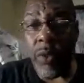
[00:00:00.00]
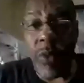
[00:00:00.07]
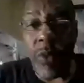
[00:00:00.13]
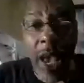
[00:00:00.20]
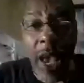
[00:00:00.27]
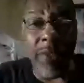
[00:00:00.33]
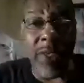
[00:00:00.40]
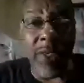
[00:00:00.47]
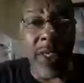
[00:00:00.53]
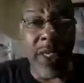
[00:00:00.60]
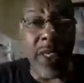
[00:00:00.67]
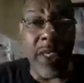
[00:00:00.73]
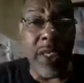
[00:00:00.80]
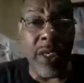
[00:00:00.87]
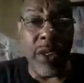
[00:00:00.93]
We have to
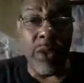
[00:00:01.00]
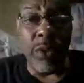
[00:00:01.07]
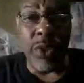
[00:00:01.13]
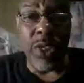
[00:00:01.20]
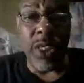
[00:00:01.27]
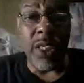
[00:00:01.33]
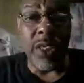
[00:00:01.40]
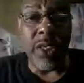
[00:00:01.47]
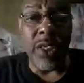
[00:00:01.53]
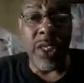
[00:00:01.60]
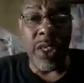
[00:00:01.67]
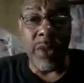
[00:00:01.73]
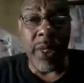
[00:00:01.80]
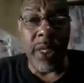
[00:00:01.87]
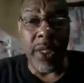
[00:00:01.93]
see the delusion is
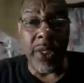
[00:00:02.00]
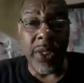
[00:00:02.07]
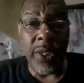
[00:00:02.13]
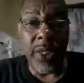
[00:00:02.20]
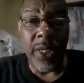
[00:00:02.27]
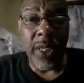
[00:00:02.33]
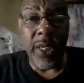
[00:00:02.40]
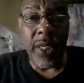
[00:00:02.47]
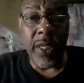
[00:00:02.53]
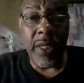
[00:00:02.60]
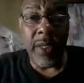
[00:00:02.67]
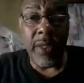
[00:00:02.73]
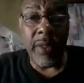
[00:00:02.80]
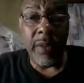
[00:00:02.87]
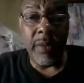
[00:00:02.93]
serious,
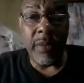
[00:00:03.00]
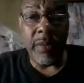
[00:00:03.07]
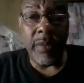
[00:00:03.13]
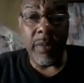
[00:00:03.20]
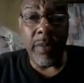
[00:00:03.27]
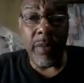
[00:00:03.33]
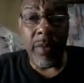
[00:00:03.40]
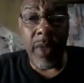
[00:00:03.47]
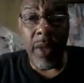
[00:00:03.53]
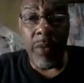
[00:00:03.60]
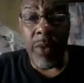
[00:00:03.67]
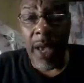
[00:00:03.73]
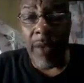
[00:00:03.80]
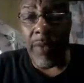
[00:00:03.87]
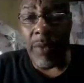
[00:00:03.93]

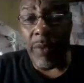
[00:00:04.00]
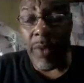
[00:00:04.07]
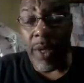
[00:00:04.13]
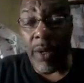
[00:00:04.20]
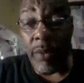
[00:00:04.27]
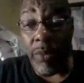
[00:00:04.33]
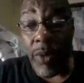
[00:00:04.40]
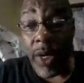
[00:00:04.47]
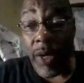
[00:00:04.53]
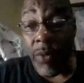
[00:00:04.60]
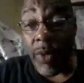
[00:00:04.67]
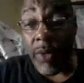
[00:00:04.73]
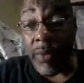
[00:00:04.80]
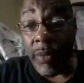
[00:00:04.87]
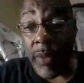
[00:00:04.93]
and we have to be able to break
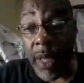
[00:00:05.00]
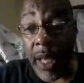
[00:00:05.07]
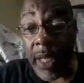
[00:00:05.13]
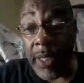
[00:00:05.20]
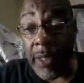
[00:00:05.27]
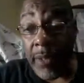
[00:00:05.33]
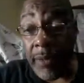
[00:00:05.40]
away from that.